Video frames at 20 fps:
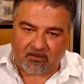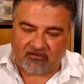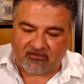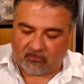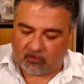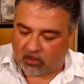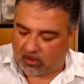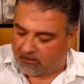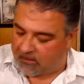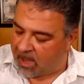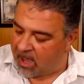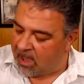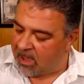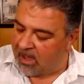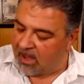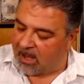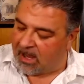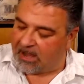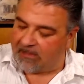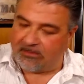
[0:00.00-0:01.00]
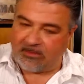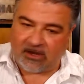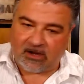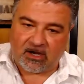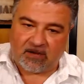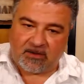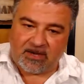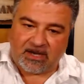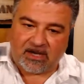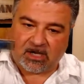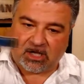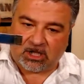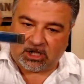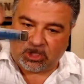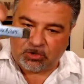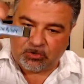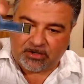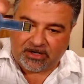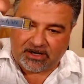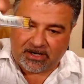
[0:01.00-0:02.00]
form. They're going to be
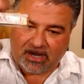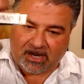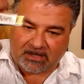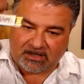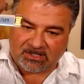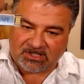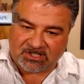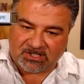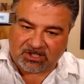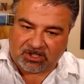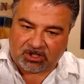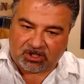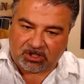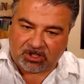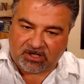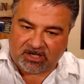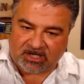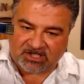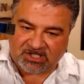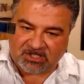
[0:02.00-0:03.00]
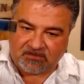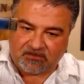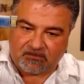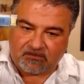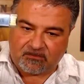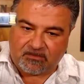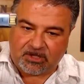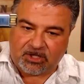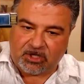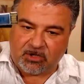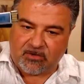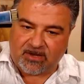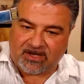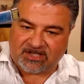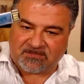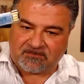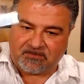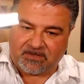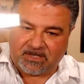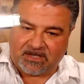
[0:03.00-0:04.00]
included on this little custom
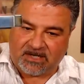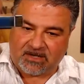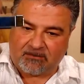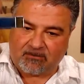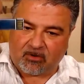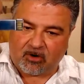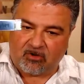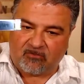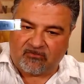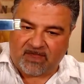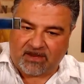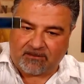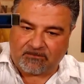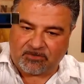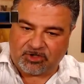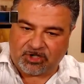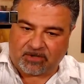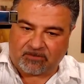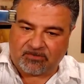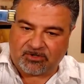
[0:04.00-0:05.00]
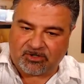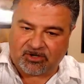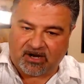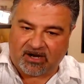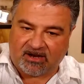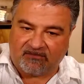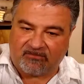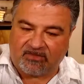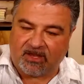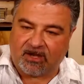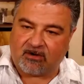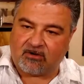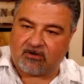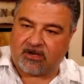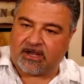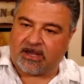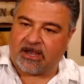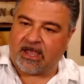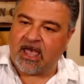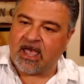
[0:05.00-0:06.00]
USB ProVape jump drive there,
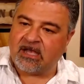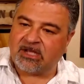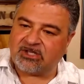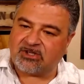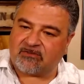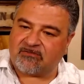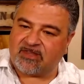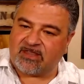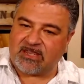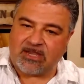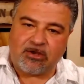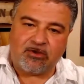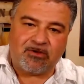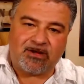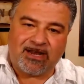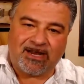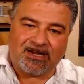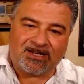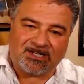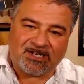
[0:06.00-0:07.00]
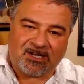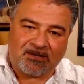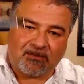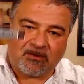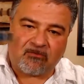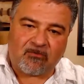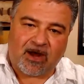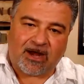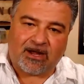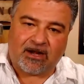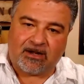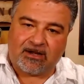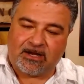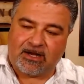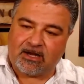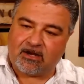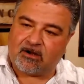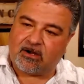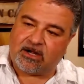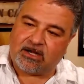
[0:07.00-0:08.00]
okay? So everything you need is going to be right on
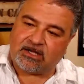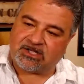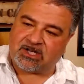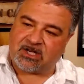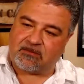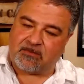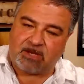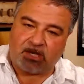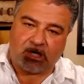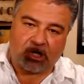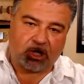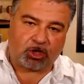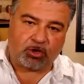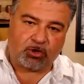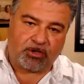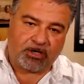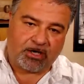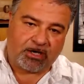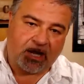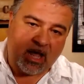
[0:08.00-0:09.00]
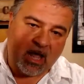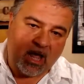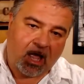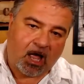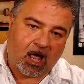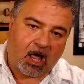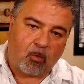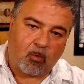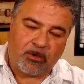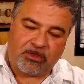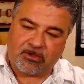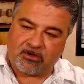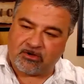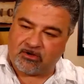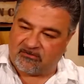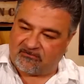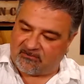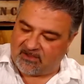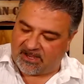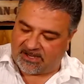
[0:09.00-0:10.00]
here, and it's going to be included with your
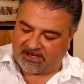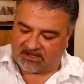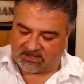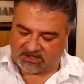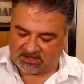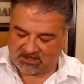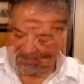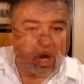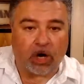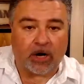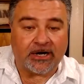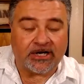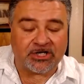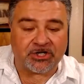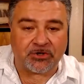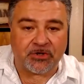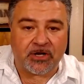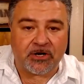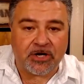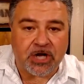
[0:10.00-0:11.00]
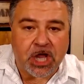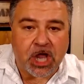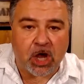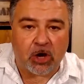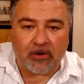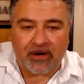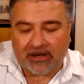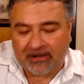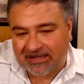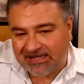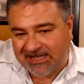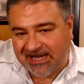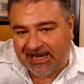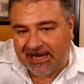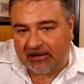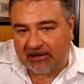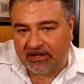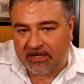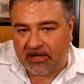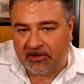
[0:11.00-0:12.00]
device. All right, so there you go. Now let's get
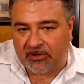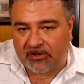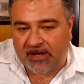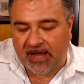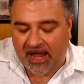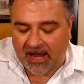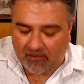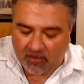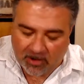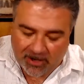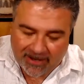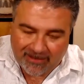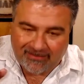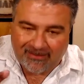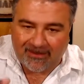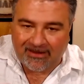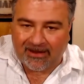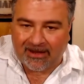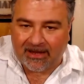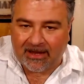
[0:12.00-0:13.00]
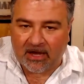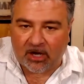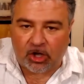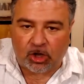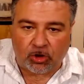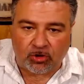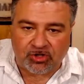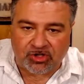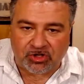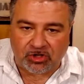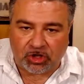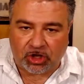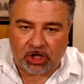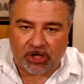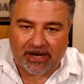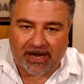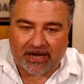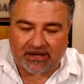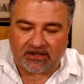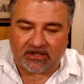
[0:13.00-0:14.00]
out the other camera and take a closer look
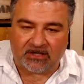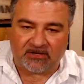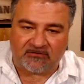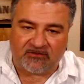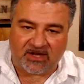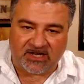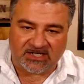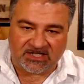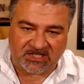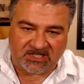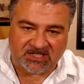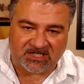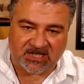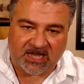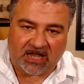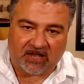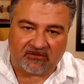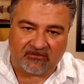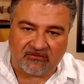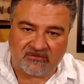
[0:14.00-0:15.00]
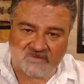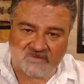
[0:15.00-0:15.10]
at the device itself.